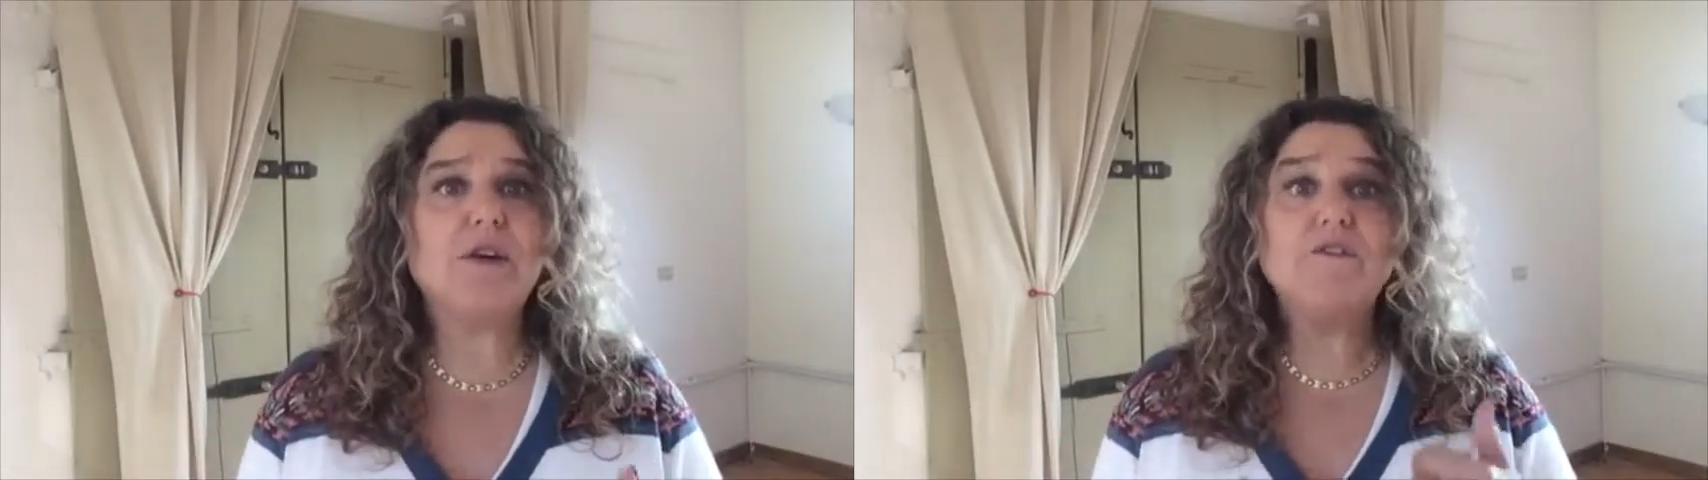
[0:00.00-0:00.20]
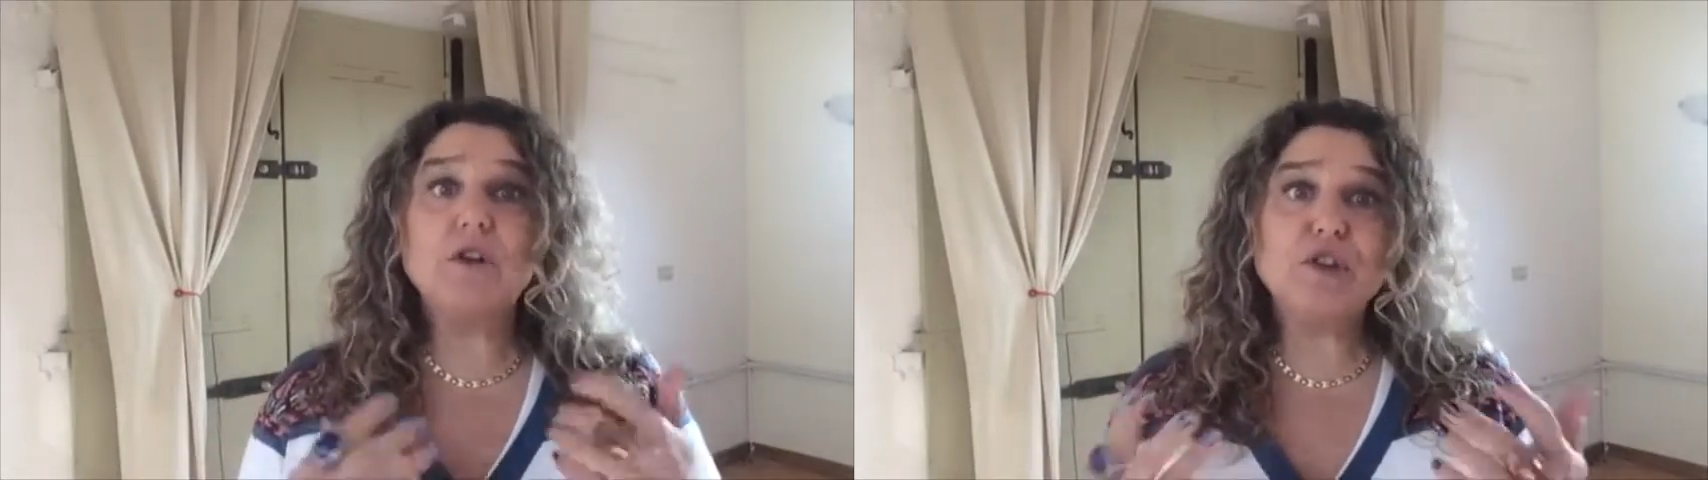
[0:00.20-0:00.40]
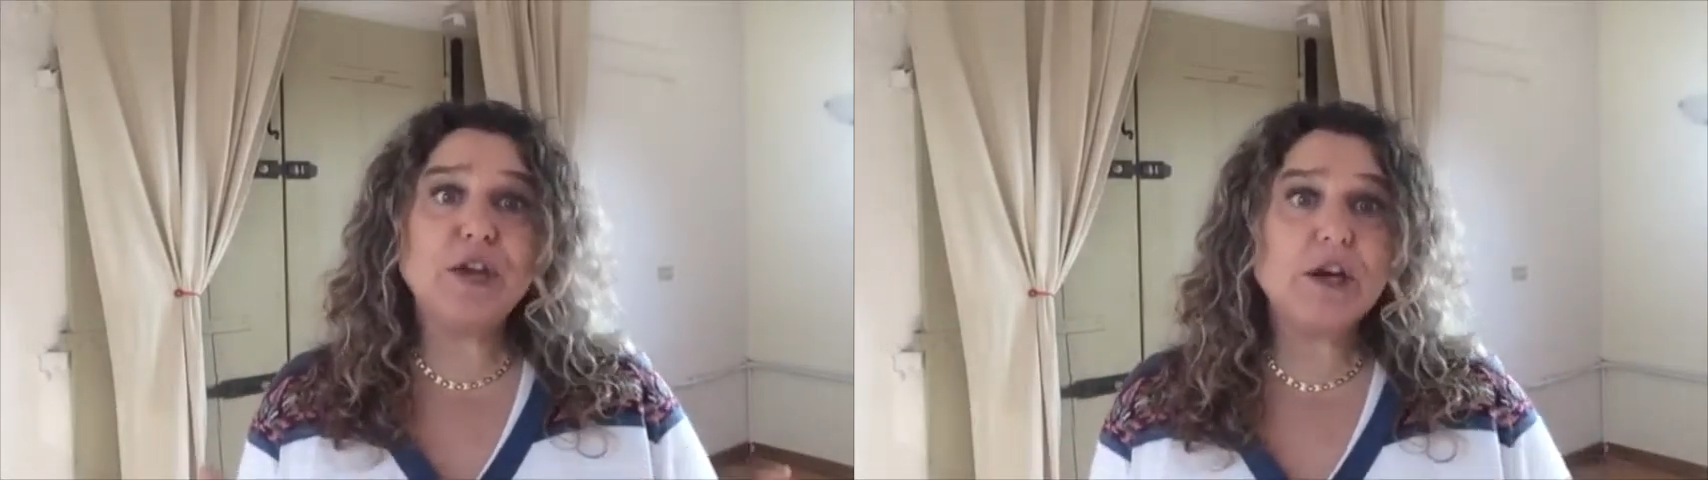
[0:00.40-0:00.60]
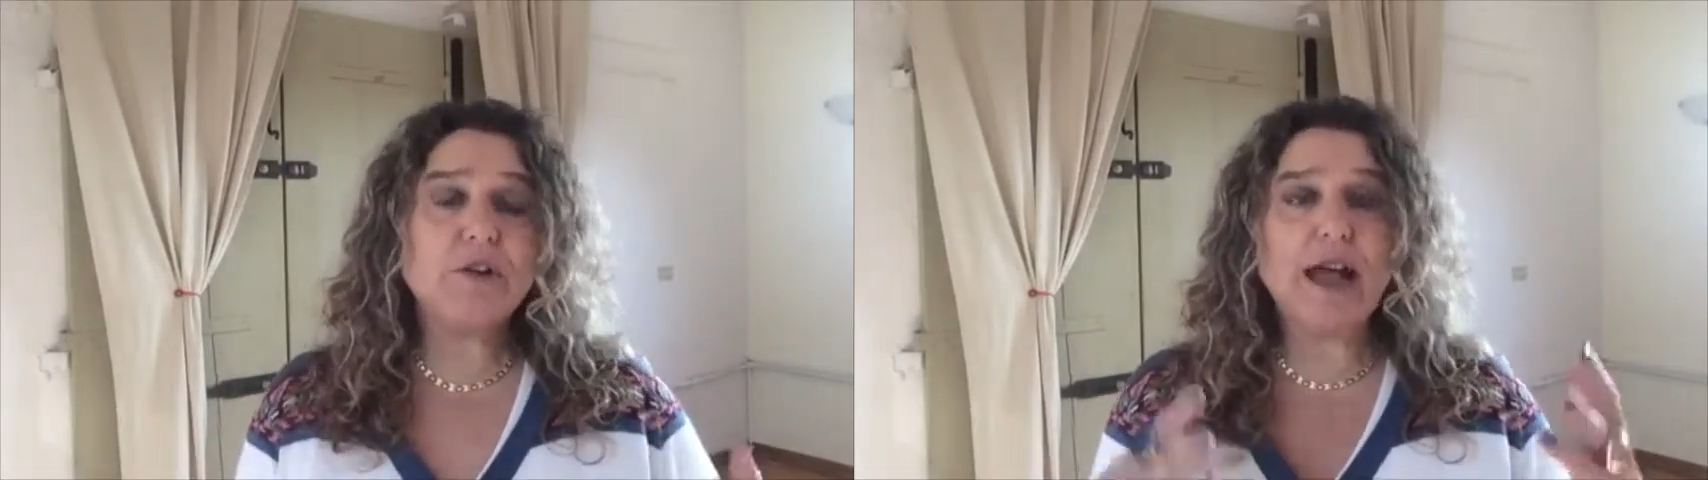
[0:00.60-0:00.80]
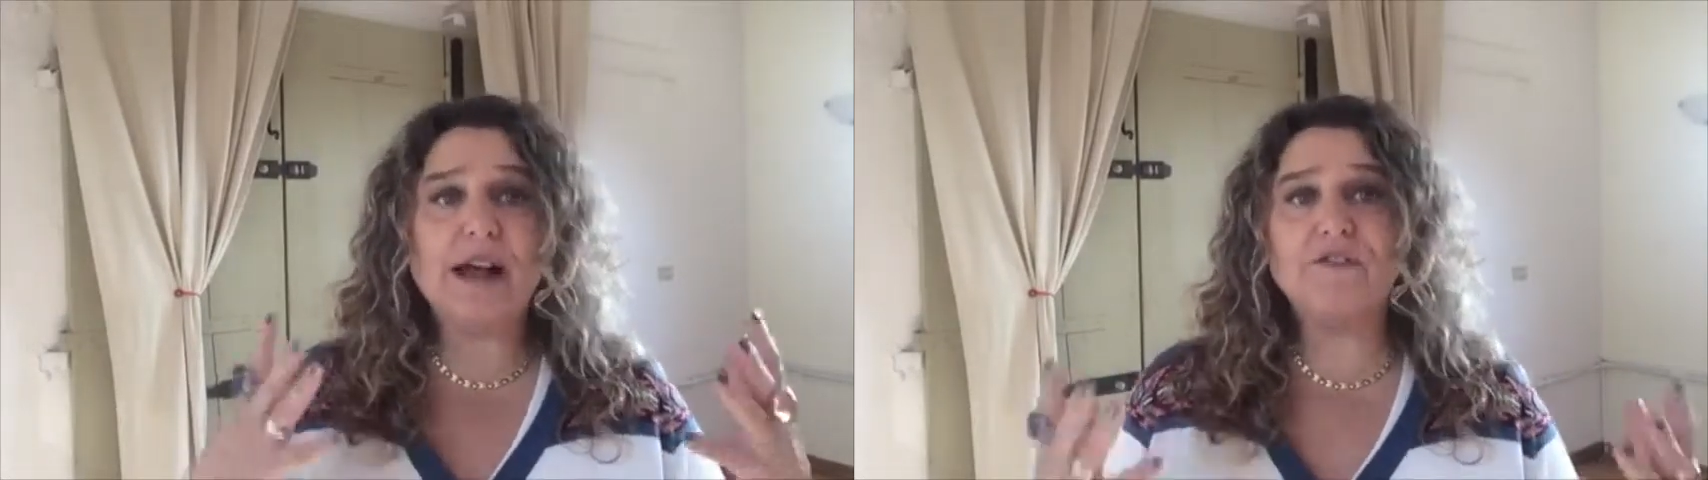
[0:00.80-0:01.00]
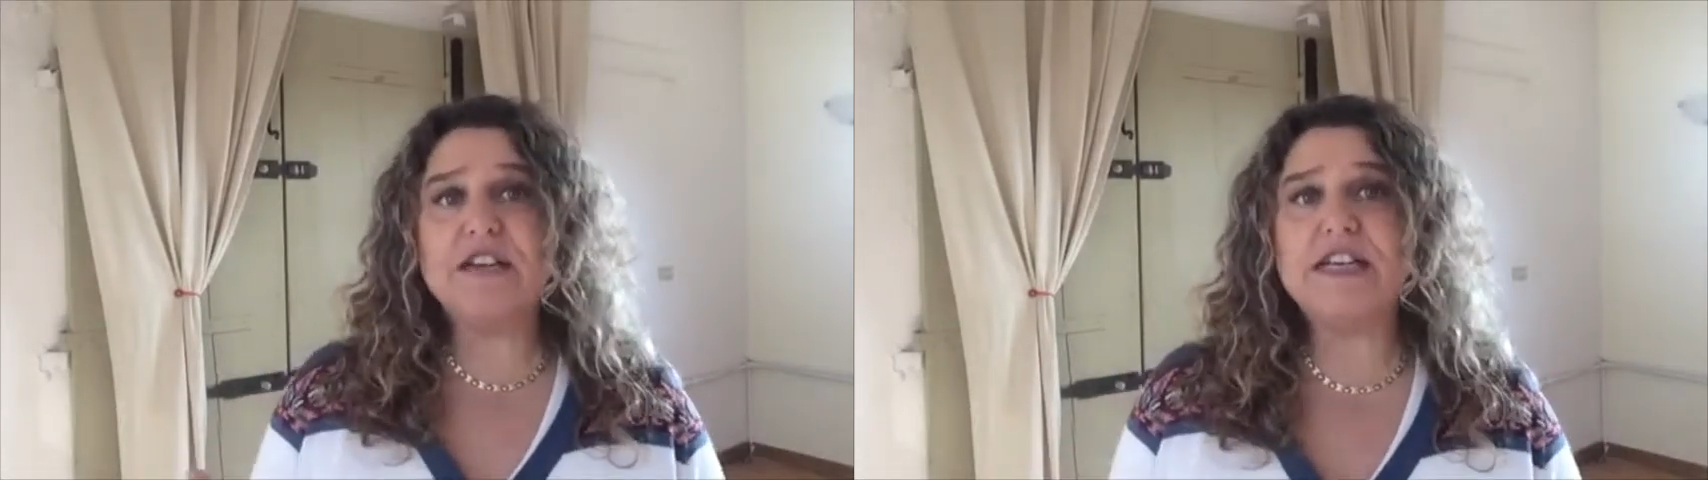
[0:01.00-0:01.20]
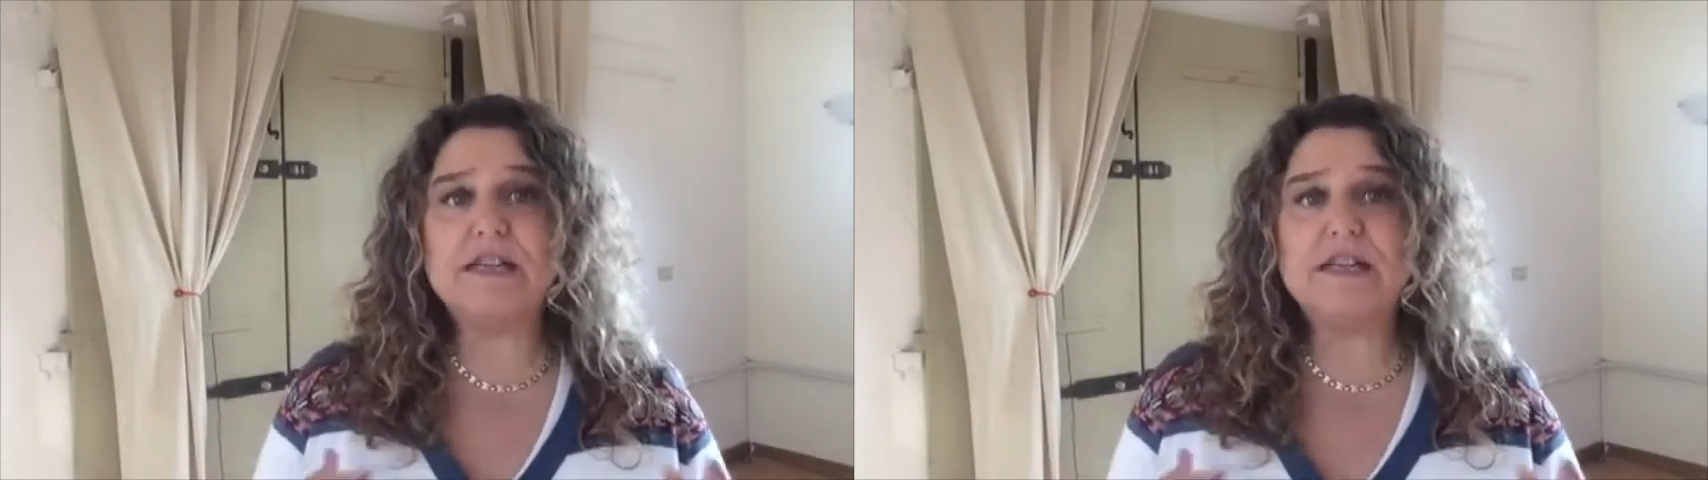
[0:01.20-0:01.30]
full day or a half a day,